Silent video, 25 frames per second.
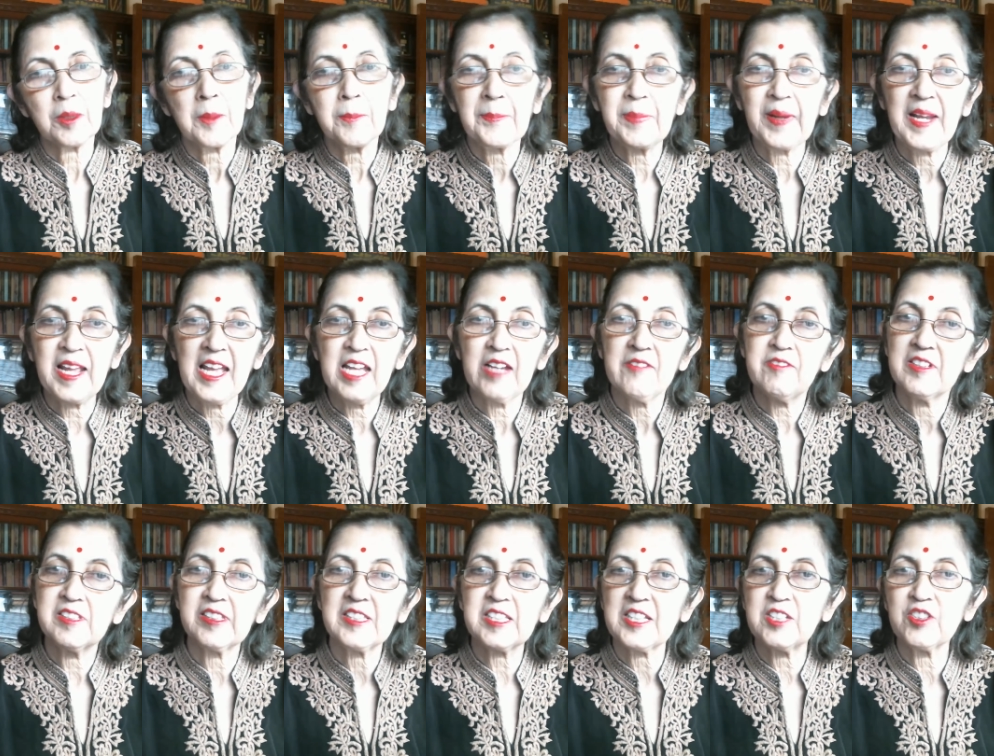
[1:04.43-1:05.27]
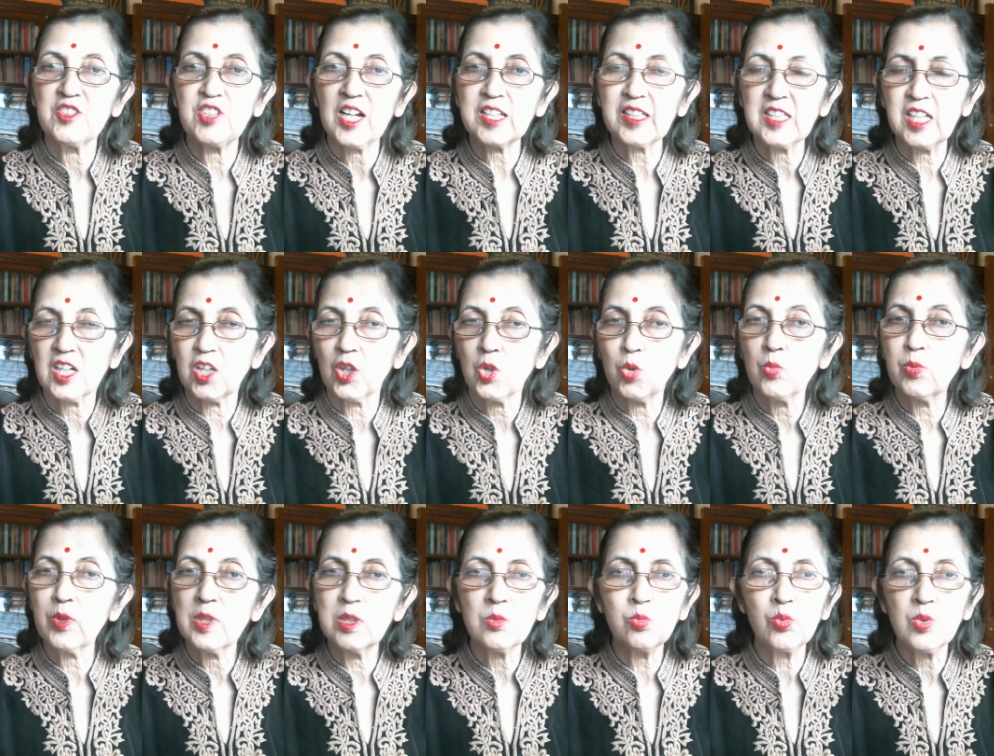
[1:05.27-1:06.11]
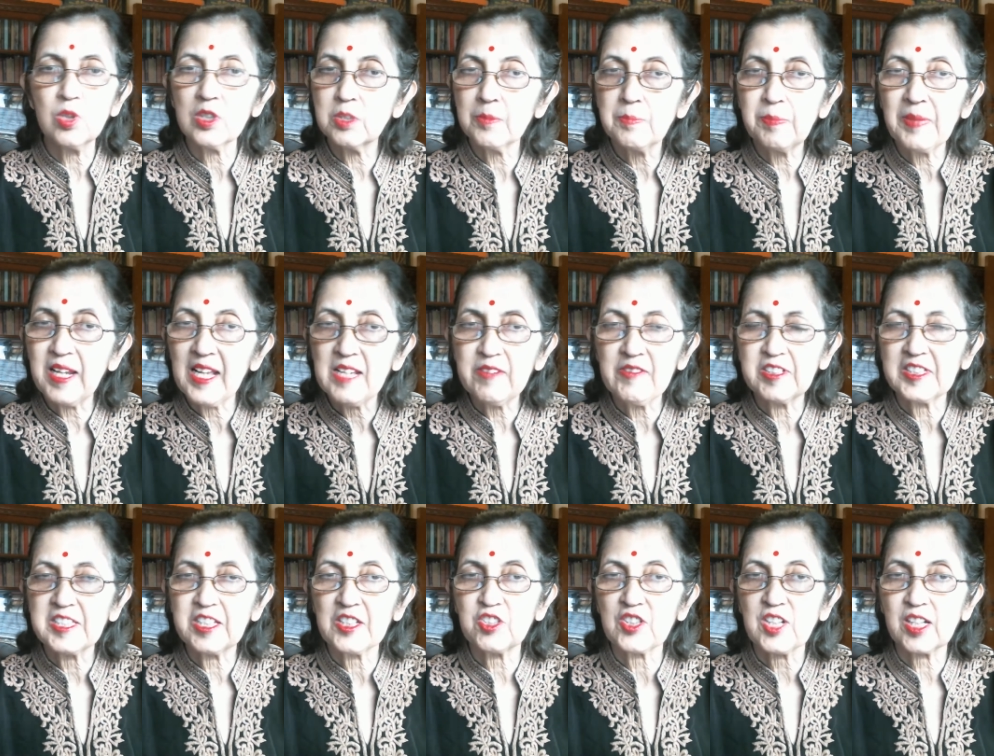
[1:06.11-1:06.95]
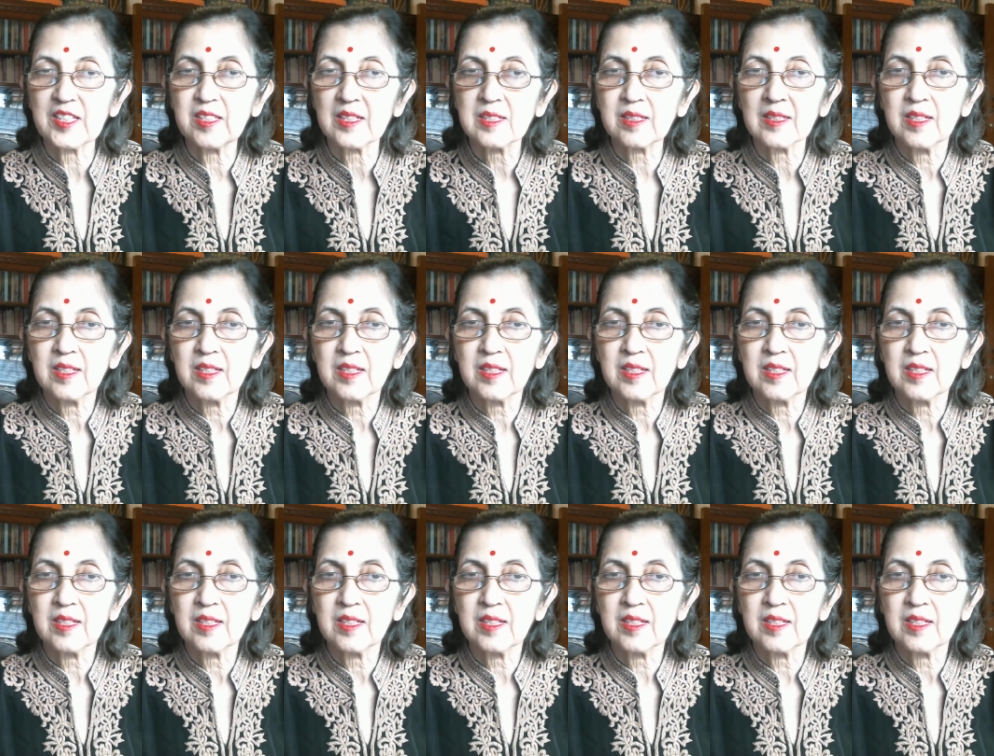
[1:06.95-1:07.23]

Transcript: play with each other. We would play with each other.